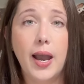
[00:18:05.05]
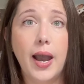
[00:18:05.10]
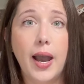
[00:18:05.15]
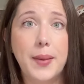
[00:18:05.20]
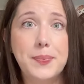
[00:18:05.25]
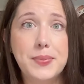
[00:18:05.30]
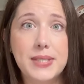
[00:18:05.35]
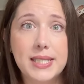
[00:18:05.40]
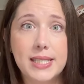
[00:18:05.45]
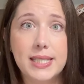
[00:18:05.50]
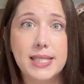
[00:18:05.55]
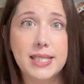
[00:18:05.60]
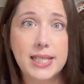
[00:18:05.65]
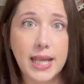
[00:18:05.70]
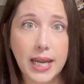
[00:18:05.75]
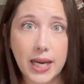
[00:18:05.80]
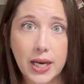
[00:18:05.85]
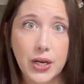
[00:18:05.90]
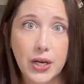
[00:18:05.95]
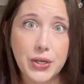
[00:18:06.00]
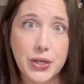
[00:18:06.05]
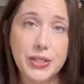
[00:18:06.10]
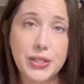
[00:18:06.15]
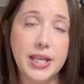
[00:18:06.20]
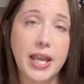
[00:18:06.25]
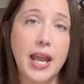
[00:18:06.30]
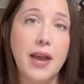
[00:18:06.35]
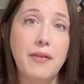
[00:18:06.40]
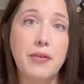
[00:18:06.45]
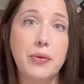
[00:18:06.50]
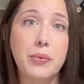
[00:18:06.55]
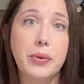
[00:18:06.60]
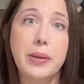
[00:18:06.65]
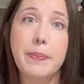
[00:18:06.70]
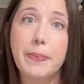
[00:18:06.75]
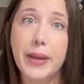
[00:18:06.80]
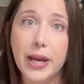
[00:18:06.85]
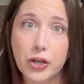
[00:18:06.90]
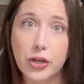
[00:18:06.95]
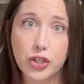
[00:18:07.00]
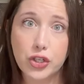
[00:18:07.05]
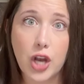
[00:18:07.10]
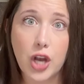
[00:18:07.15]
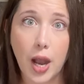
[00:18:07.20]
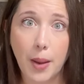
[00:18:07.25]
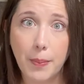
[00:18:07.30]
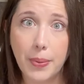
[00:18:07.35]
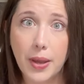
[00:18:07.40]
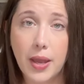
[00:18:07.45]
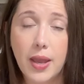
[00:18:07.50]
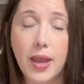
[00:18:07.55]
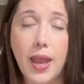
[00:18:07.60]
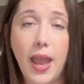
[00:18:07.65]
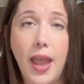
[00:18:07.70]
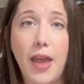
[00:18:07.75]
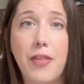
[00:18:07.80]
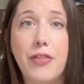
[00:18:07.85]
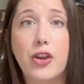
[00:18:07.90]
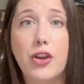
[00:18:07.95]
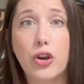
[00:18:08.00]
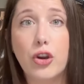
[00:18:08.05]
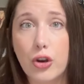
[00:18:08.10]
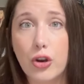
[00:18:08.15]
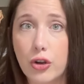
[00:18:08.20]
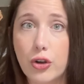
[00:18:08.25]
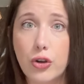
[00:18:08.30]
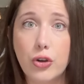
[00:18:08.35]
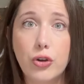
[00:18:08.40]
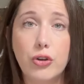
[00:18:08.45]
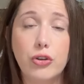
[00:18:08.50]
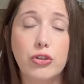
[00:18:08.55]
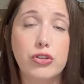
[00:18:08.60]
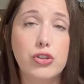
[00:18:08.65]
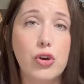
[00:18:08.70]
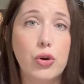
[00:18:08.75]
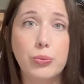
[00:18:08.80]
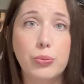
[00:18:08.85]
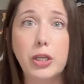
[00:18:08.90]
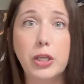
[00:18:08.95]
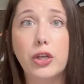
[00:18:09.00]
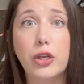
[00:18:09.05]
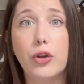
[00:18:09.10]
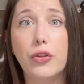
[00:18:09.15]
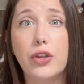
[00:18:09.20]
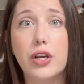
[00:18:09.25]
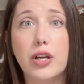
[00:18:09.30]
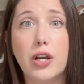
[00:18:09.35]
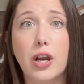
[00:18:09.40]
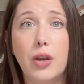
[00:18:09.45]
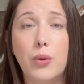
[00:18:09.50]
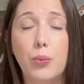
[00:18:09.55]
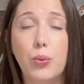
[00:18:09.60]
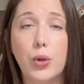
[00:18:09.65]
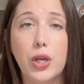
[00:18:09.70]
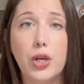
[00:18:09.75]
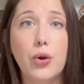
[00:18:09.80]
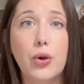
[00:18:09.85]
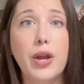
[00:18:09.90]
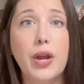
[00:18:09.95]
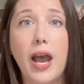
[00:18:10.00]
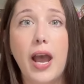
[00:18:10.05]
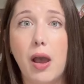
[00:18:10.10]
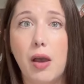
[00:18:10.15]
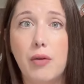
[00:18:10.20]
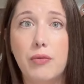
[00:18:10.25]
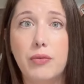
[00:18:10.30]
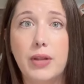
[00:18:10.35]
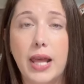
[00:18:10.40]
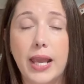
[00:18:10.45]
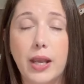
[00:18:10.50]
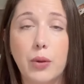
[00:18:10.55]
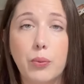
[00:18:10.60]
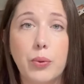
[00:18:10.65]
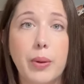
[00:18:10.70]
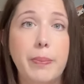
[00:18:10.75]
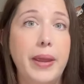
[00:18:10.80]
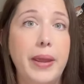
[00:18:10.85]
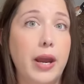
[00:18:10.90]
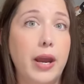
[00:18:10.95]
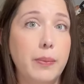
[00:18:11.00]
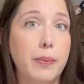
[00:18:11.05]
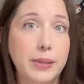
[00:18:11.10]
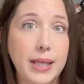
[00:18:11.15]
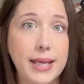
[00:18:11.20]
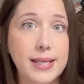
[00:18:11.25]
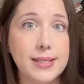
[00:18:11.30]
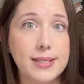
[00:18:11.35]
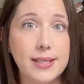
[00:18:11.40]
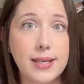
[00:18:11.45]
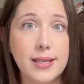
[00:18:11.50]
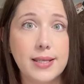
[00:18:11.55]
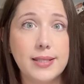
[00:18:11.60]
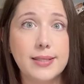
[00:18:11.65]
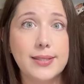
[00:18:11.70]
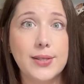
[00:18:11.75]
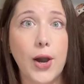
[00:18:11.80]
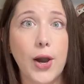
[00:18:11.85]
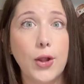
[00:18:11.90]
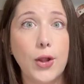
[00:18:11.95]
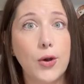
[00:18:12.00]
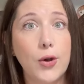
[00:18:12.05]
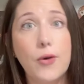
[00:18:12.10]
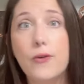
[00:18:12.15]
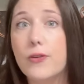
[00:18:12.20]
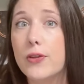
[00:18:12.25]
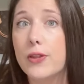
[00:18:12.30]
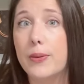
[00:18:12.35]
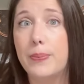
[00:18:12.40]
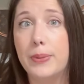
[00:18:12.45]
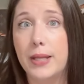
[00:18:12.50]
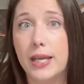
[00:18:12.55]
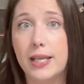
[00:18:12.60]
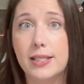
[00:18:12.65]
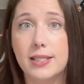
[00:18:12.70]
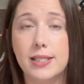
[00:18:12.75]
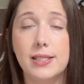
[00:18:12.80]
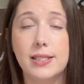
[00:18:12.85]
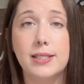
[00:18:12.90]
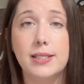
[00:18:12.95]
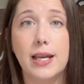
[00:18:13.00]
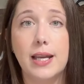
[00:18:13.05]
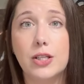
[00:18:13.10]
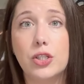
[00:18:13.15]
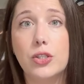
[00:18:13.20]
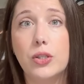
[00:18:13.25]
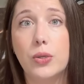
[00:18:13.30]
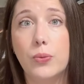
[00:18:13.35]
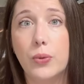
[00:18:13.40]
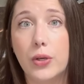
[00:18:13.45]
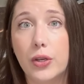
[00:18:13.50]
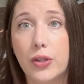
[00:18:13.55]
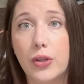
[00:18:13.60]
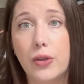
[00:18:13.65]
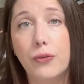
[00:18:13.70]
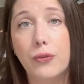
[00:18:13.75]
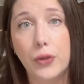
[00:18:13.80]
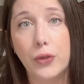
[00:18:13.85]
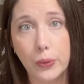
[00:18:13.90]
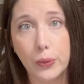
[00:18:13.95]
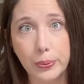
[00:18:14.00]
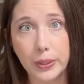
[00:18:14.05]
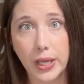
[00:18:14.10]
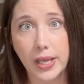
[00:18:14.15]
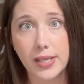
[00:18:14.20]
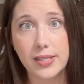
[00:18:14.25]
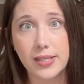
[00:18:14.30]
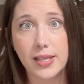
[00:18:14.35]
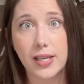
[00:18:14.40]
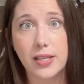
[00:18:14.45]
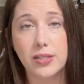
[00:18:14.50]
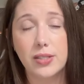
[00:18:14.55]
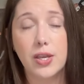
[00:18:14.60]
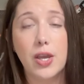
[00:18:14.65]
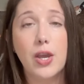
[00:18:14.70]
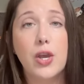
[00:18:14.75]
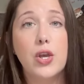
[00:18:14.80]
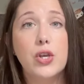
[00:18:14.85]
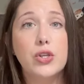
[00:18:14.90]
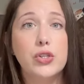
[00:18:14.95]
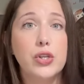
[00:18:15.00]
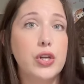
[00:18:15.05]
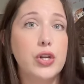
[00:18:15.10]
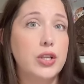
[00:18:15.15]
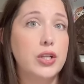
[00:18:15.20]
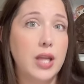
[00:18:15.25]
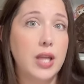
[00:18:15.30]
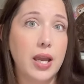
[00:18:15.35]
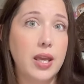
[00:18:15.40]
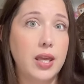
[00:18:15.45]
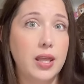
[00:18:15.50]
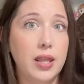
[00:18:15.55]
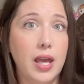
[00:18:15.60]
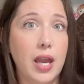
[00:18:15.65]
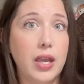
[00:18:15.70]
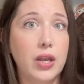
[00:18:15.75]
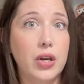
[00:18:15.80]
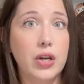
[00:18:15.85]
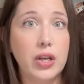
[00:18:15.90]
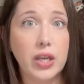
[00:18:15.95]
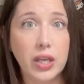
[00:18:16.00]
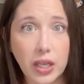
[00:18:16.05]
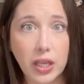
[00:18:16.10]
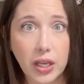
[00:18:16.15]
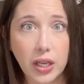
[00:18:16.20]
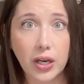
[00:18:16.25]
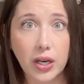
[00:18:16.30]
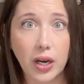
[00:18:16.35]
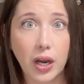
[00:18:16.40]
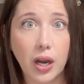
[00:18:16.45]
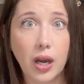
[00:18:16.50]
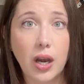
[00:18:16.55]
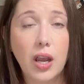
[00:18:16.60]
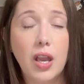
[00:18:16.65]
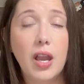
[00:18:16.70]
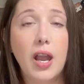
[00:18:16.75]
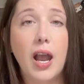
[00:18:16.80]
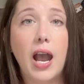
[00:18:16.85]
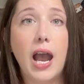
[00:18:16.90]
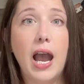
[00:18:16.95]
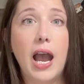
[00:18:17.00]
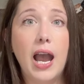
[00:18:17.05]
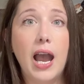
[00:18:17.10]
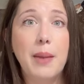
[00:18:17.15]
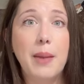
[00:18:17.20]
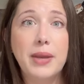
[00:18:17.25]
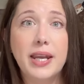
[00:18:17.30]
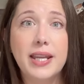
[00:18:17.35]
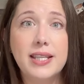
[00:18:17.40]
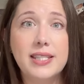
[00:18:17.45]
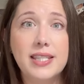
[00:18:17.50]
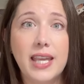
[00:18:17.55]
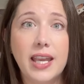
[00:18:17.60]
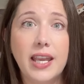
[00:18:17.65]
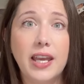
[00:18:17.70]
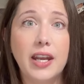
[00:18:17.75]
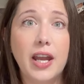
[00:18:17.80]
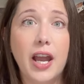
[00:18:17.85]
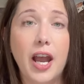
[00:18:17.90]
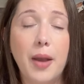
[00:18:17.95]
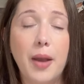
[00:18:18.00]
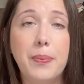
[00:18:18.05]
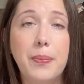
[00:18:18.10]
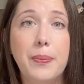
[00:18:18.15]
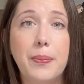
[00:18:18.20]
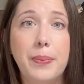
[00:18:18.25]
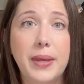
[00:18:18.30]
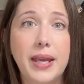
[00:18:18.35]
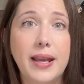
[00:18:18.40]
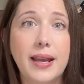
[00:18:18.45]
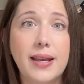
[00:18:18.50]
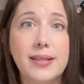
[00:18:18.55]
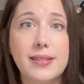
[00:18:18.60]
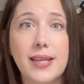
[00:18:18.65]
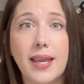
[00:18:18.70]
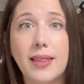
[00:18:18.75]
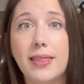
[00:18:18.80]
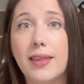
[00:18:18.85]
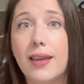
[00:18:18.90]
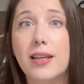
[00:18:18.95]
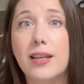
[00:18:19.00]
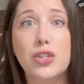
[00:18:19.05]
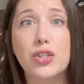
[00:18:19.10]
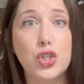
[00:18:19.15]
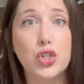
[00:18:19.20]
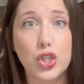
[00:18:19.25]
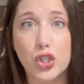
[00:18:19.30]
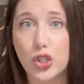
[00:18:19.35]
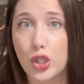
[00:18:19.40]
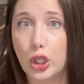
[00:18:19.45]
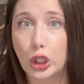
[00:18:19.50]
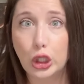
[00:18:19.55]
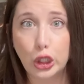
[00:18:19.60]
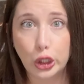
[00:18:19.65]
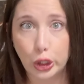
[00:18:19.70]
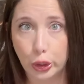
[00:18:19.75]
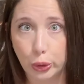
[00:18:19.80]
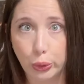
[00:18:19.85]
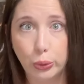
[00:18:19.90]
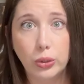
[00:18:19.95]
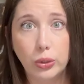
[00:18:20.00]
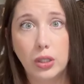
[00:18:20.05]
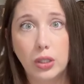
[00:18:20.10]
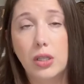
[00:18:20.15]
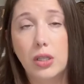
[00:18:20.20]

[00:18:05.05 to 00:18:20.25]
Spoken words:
upstairs they have a repair shop, and the girl told me, you know, we don't have like repair places all over the place. This is actually one of the few places, so you're lucky that you're here. I'm gonna take it up because I think it's just glue,